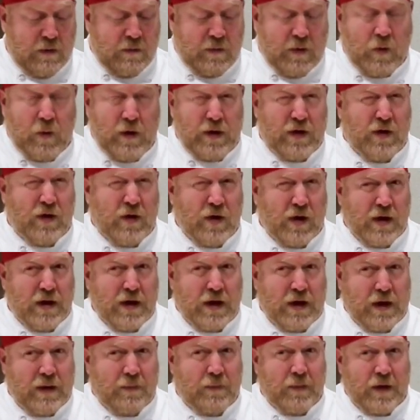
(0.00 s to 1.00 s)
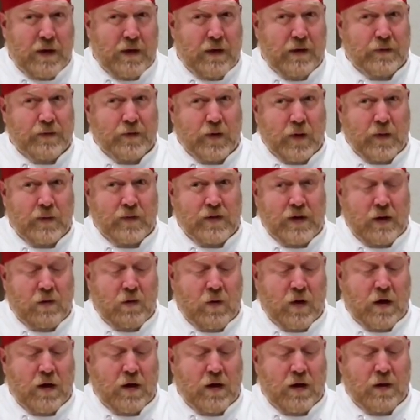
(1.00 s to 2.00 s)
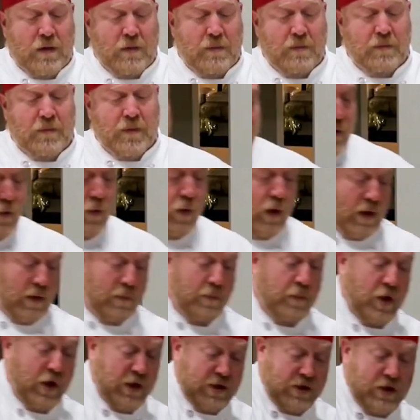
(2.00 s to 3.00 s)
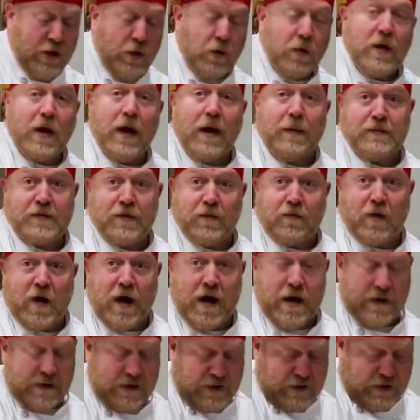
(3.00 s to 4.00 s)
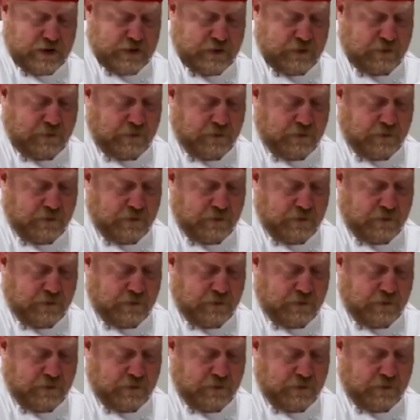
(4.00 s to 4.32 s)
But when you cook it up and it absorbs that water, you want to put two cups of rice